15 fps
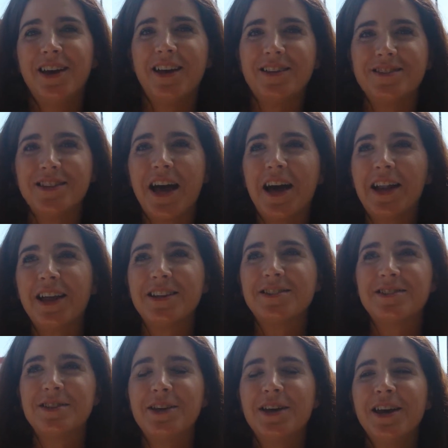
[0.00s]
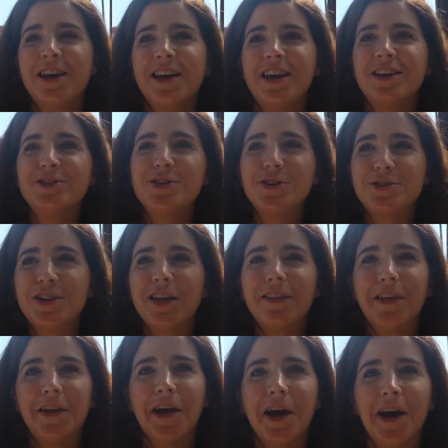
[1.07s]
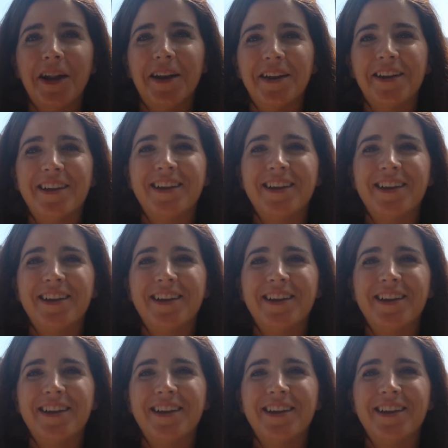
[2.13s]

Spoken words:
It's easier said than done.